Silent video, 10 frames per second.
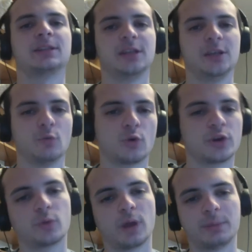the
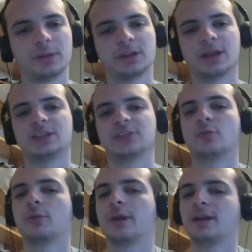warrior weapon that's
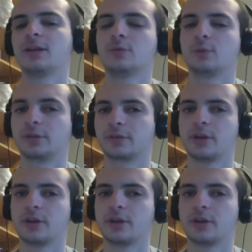4 mana with